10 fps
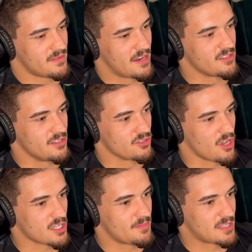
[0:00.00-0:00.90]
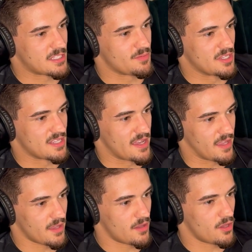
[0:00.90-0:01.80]
Tarantino talks about this, but it's
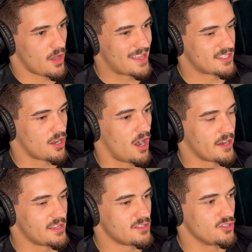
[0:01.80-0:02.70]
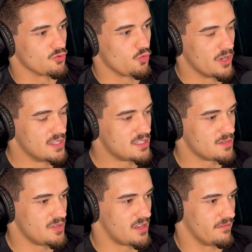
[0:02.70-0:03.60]
like, as an audience, you're willing
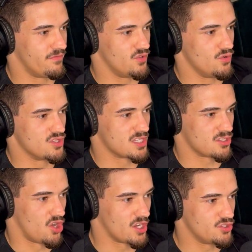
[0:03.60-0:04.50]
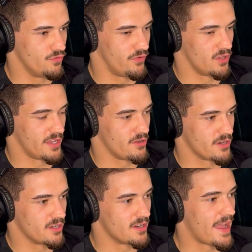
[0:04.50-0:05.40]
to be confused as long as you feel like
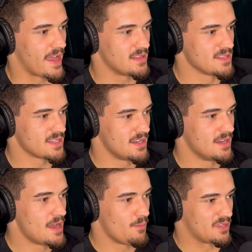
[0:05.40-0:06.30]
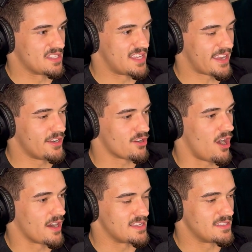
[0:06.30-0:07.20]
you're in good hands. But the second your
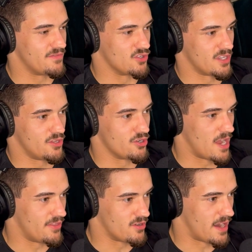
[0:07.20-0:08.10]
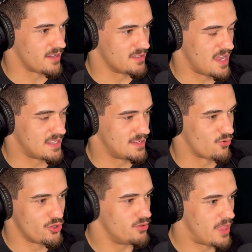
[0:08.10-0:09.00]
audience feels like they're not in good hands
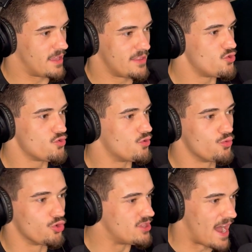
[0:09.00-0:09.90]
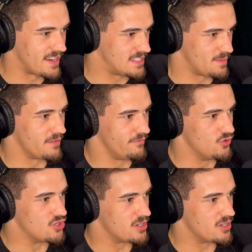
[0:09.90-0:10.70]
anymore, you will not accept confusion.